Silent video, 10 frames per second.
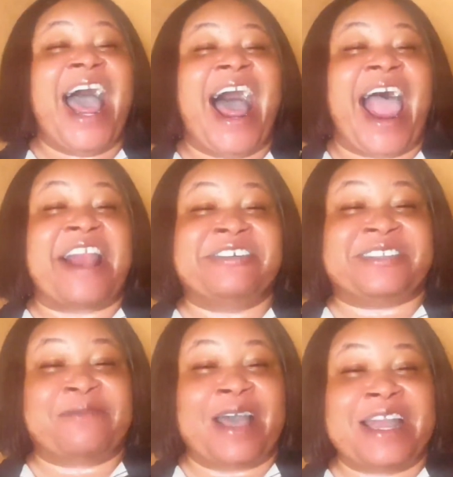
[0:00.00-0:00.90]
I know
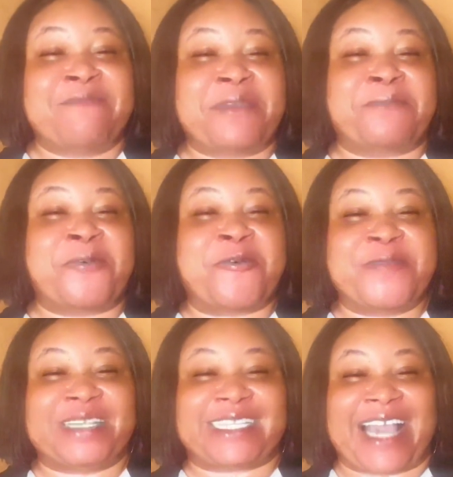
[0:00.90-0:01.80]
so many people will
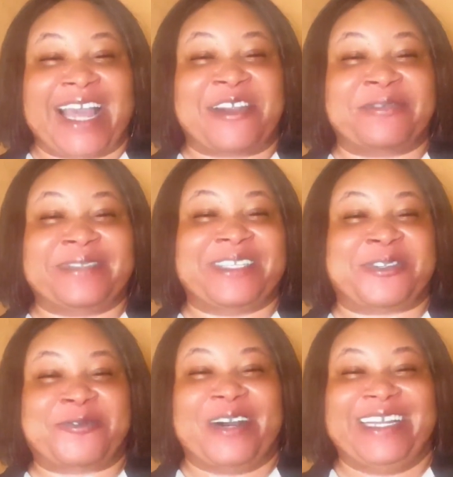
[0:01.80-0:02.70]
be scared of
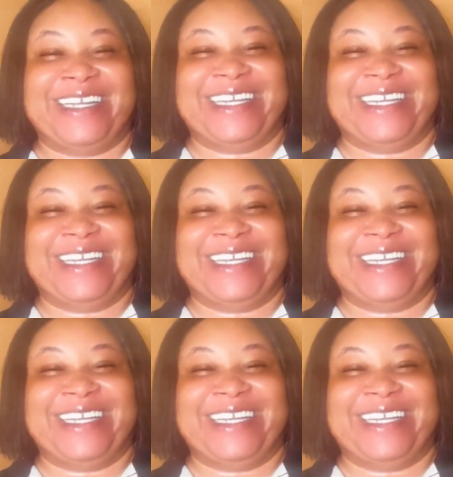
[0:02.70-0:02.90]
this one.